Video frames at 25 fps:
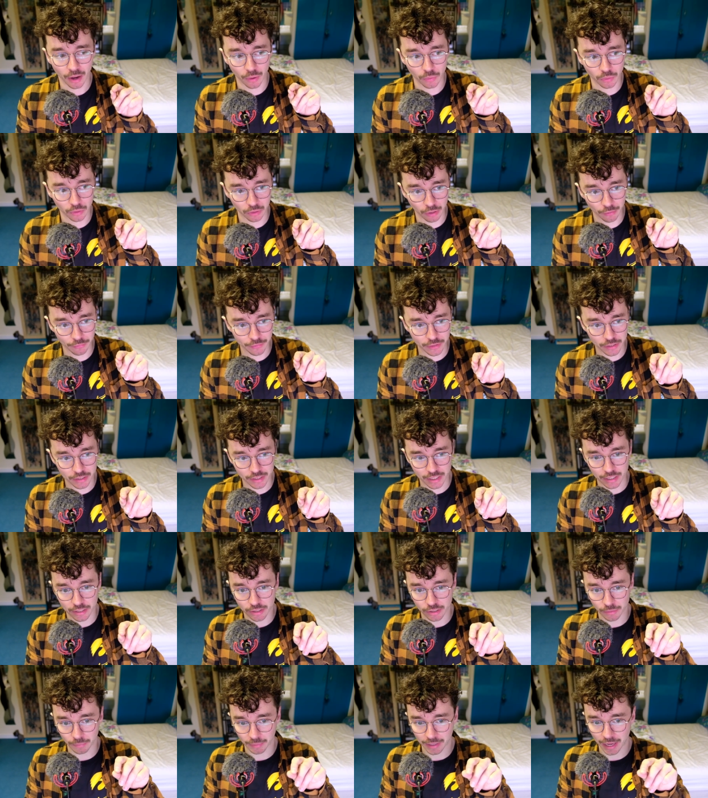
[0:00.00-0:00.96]
I would would love to see
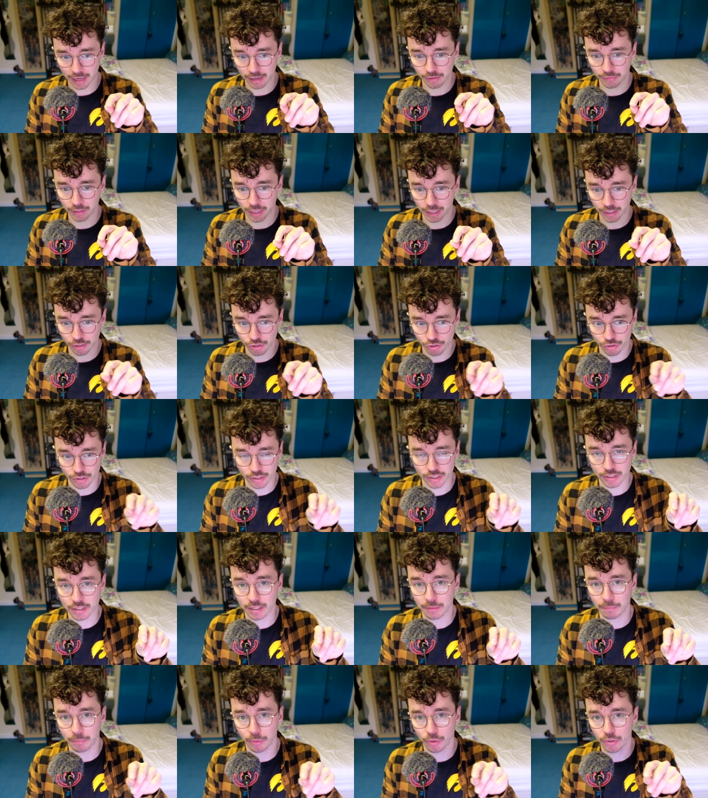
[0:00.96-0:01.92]
some kind of
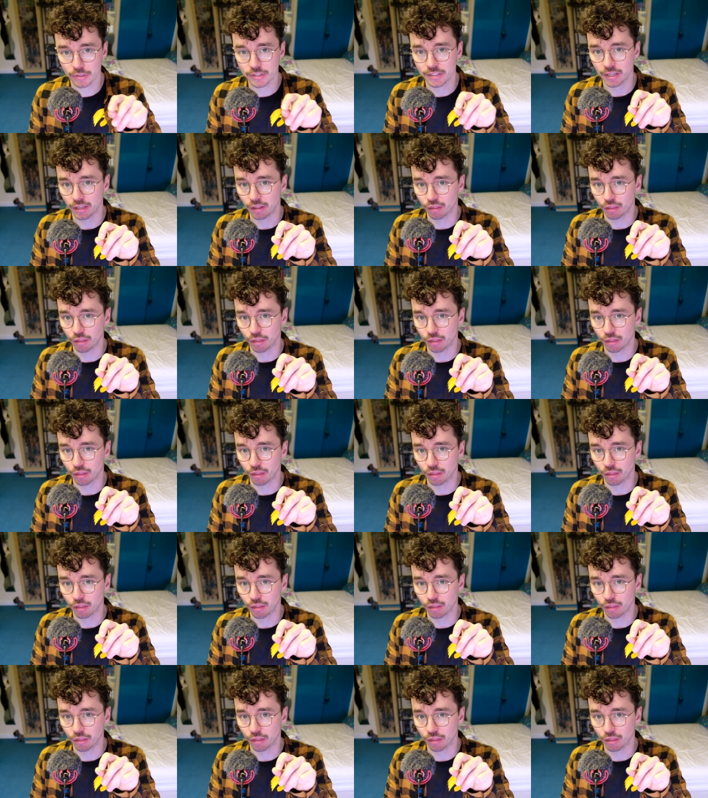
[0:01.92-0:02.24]
electricity pulsing